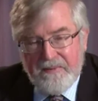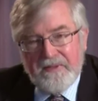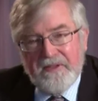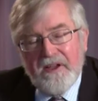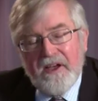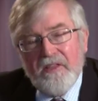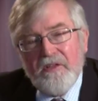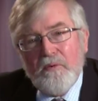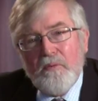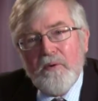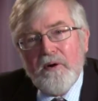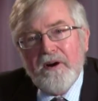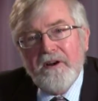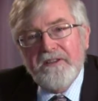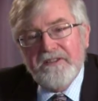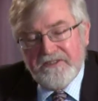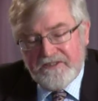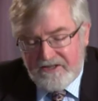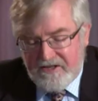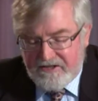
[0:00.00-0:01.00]
But the other
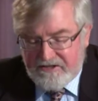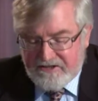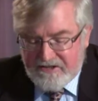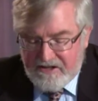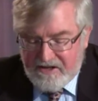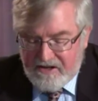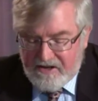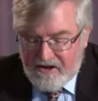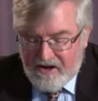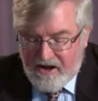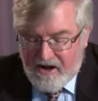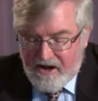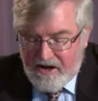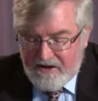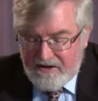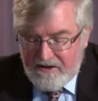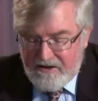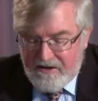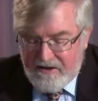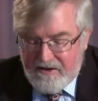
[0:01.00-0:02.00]
words,
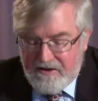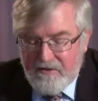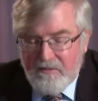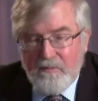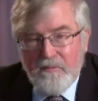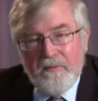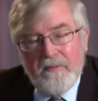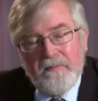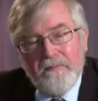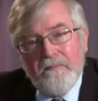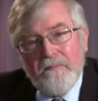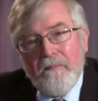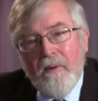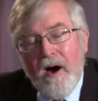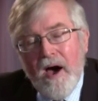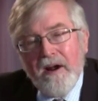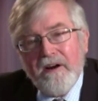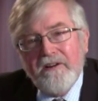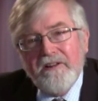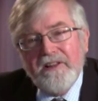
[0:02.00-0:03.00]
synagogue,
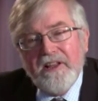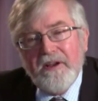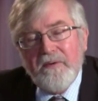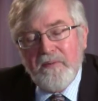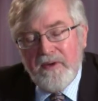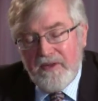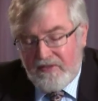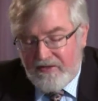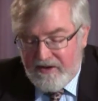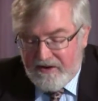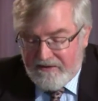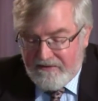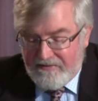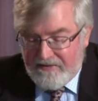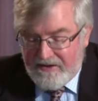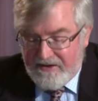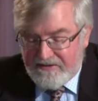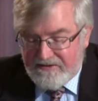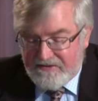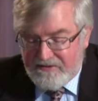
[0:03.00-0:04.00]
modernly we think
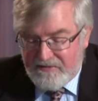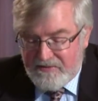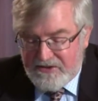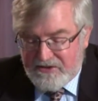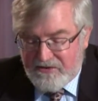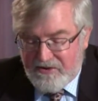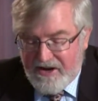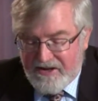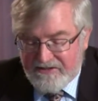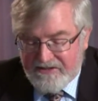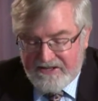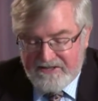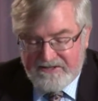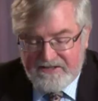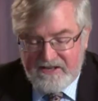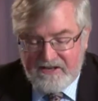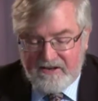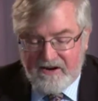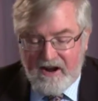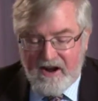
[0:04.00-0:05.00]
of this, we translate
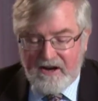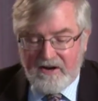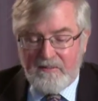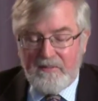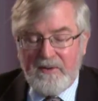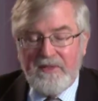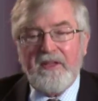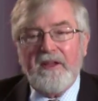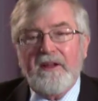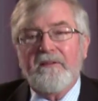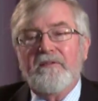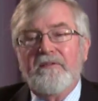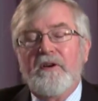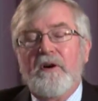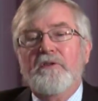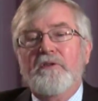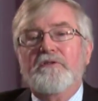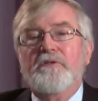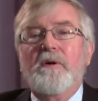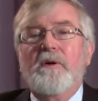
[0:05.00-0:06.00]
synagogue and we think of
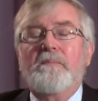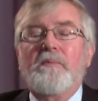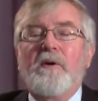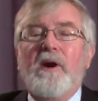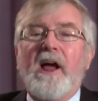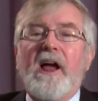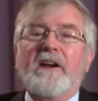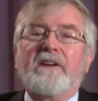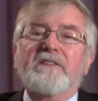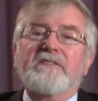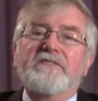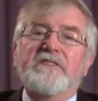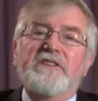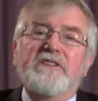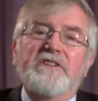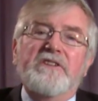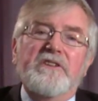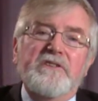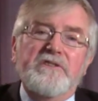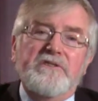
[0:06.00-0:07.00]
those who are
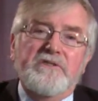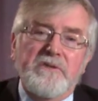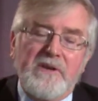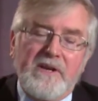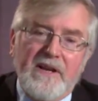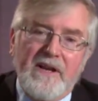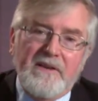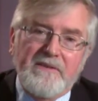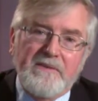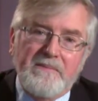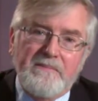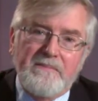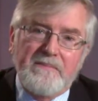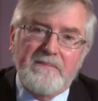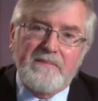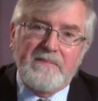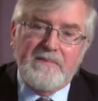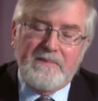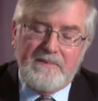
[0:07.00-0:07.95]
practicing Judaism.